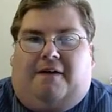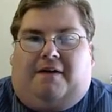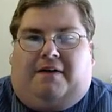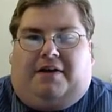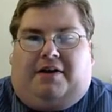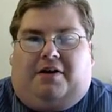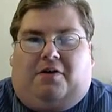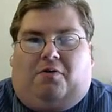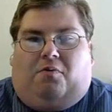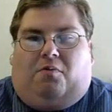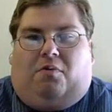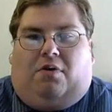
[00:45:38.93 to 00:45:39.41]

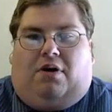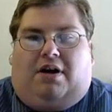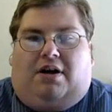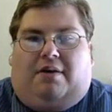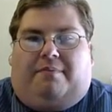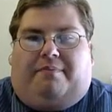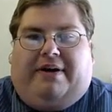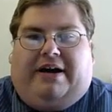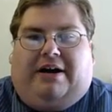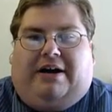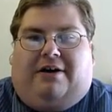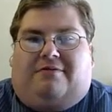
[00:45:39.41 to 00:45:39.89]
What
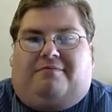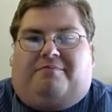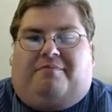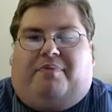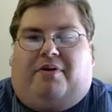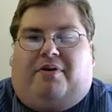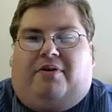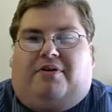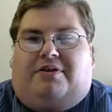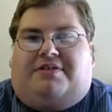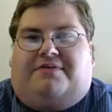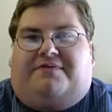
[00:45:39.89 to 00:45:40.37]
about
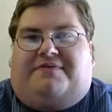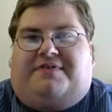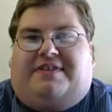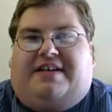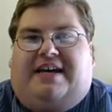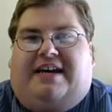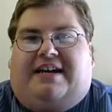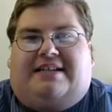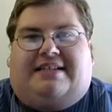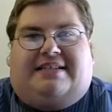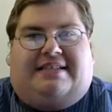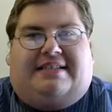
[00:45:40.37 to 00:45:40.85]
parts of
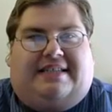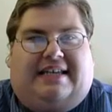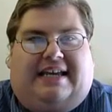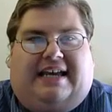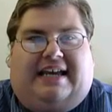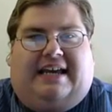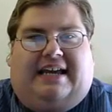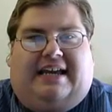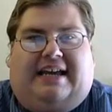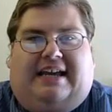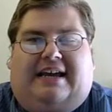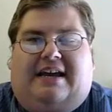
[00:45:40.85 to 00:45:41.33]

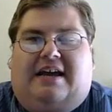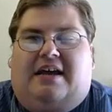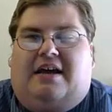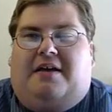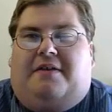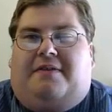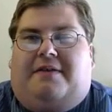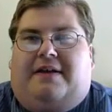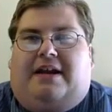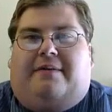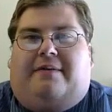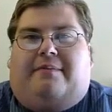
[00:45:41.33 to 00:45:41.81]
Tennessee
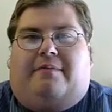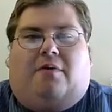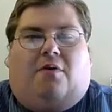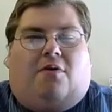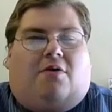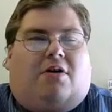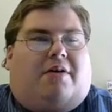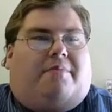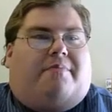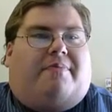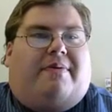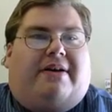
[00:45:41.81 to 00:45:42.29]
that had
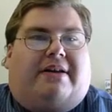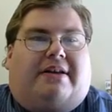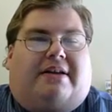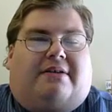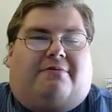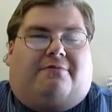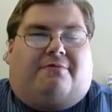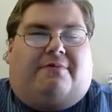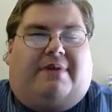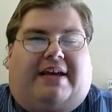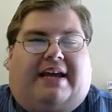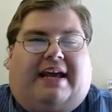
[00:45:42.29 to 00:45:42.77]
already been
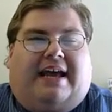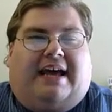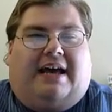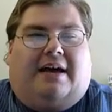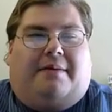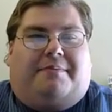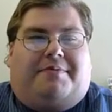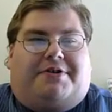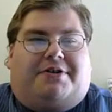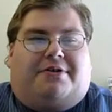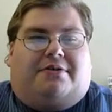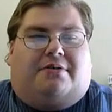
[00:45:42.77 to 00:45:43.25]

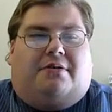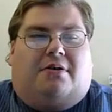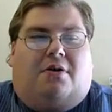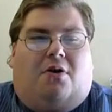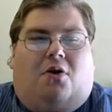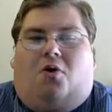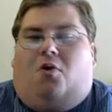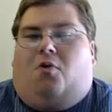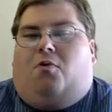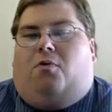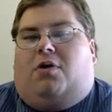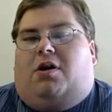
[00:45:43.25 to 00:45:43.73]
recaptured?
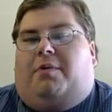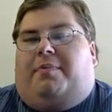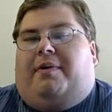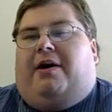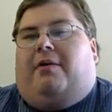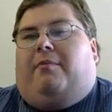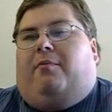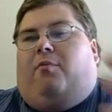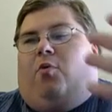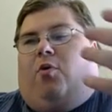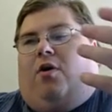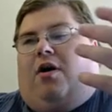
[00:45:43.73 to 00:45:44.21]
What
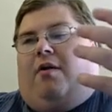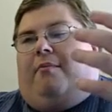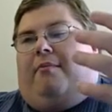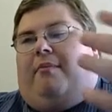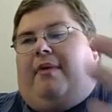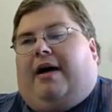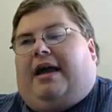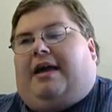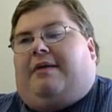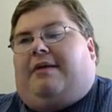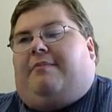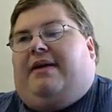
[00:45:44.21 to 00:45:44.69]
about what
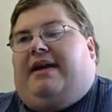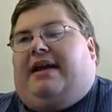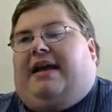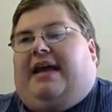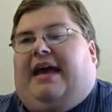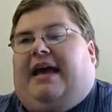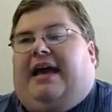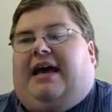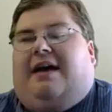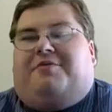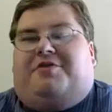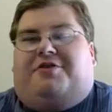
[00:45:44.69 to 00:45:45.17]
might be
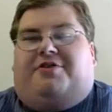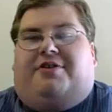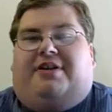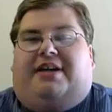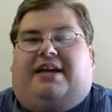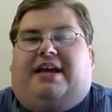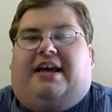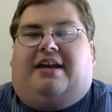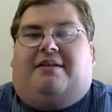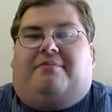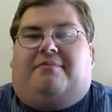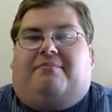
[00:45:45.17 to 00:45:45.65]
captured
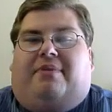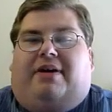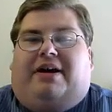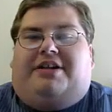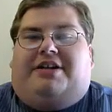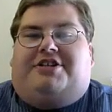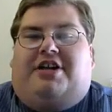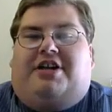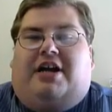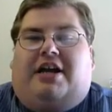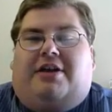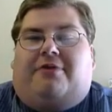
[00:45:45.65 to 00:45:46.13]
again by
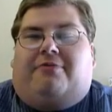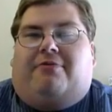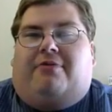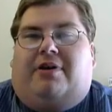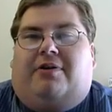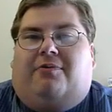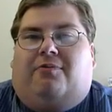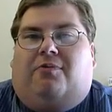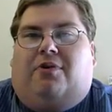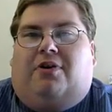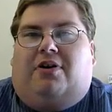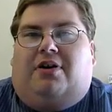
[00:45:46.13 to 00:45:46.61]
January
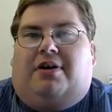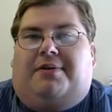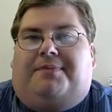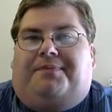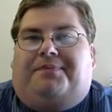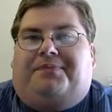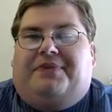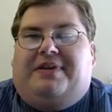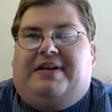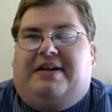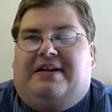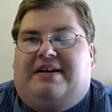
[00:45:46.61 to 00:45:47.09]
1?
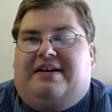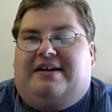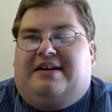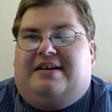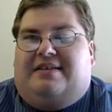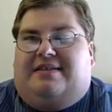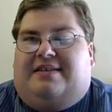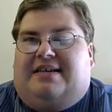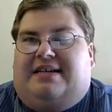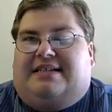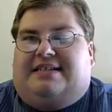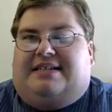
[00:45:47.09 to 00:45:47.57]

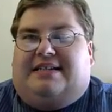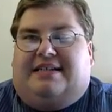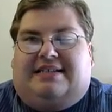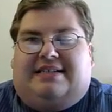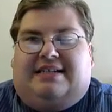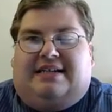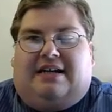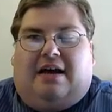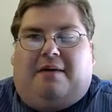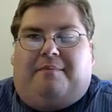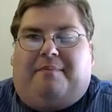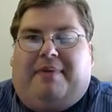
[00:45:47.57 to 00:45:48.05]
This
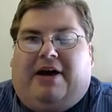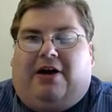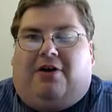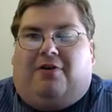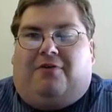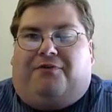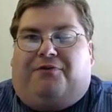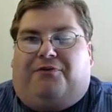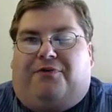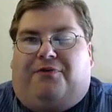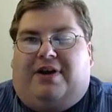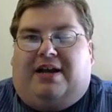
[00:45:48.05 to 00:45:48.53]
isn't
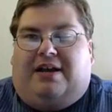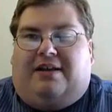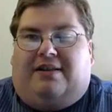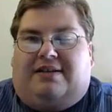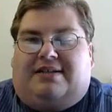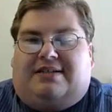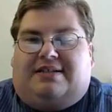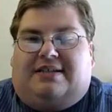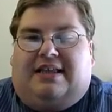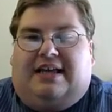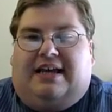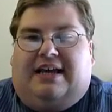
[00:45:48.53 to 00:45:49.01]
about freeing the
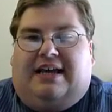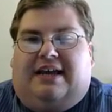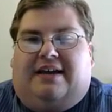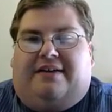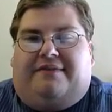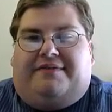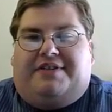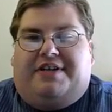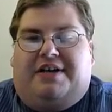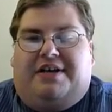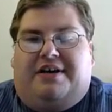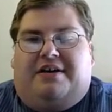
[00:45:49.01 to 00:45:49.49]

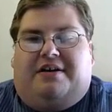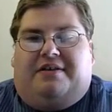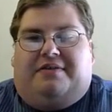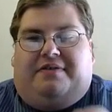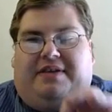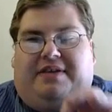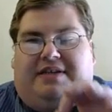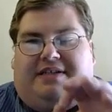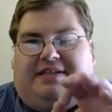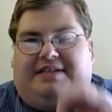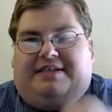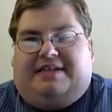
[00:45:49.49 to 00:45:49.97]
slaves.
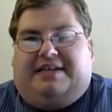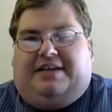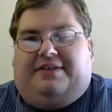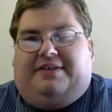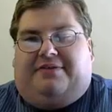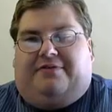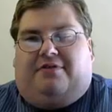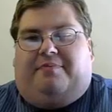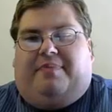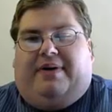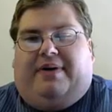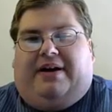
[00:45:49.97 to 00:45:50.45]
This is
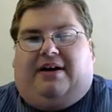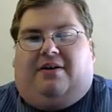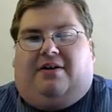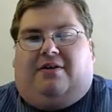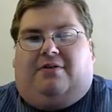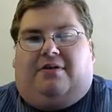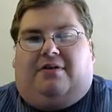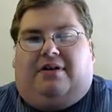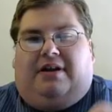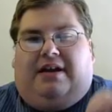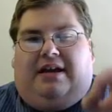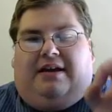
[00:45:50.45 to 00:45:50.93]
either
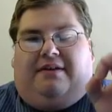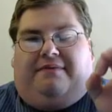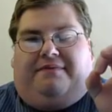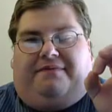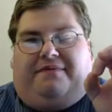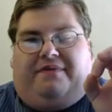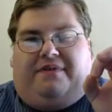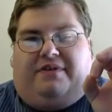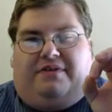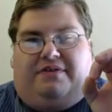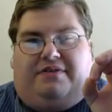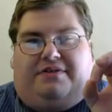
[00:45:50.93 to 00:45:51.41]
about if
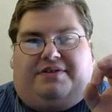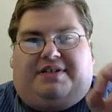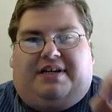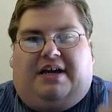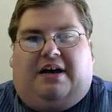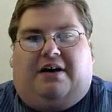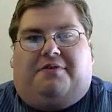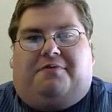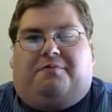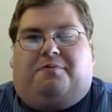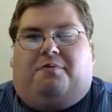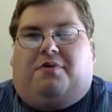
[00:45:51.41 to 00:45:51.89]
the
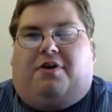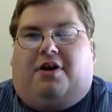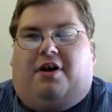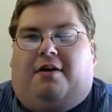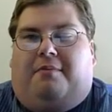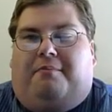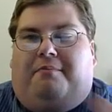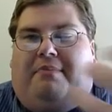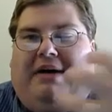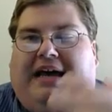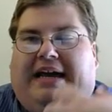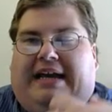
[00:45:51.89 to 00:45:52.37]
South will
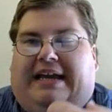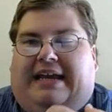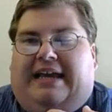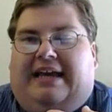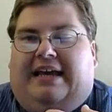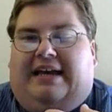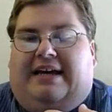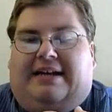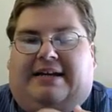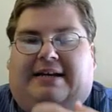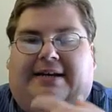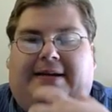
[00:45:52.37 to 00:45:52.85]
come back
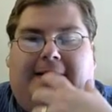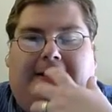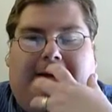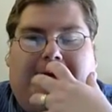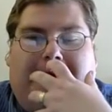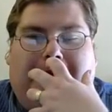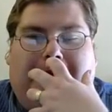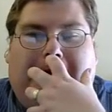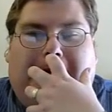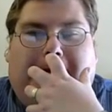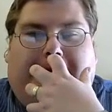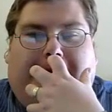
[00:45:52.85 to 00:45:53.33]
in,
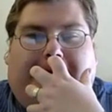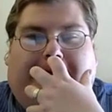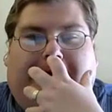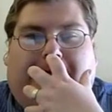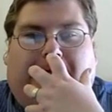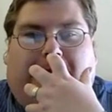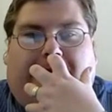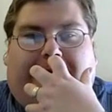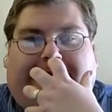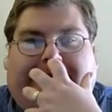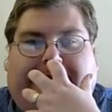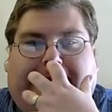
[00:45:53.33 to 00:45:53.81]
then
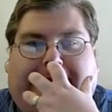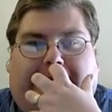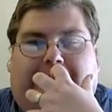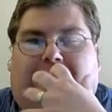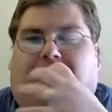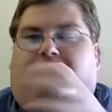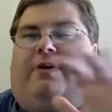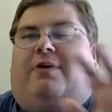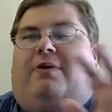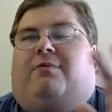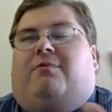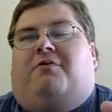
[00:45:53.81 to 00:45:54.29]
we'll say,
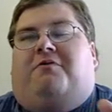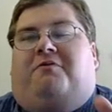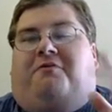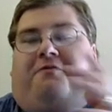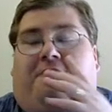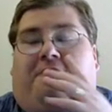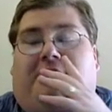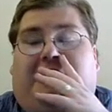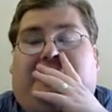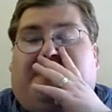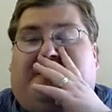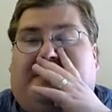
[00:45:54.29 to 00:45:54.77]
look, we won't
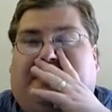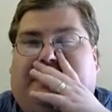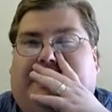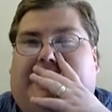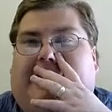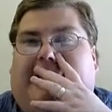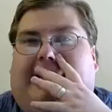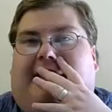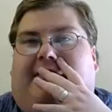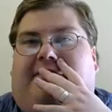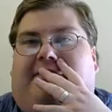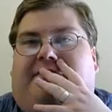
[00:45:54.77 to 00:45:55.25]
free the
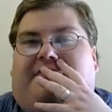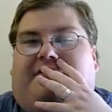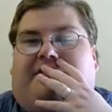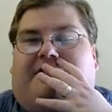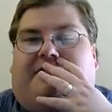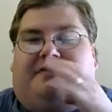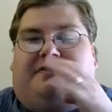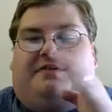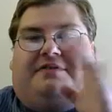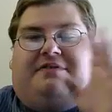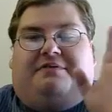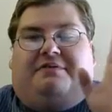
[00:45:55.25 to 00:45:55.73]

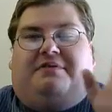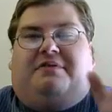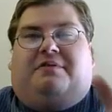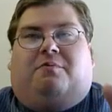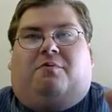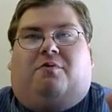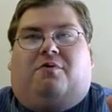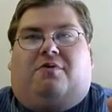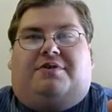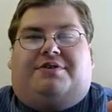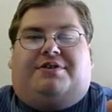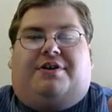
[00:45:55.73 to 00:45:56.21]
slaves. The
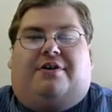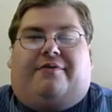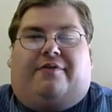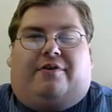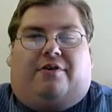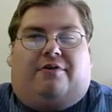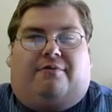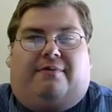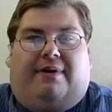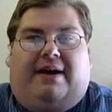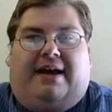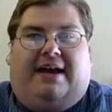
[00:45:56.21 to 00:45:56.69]
war is over.
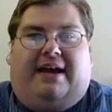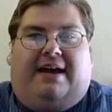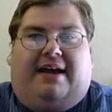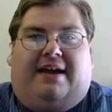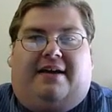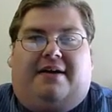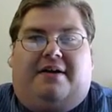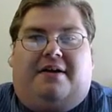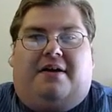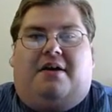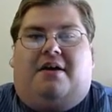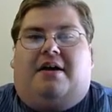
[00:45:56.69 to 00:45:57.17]
Hooray.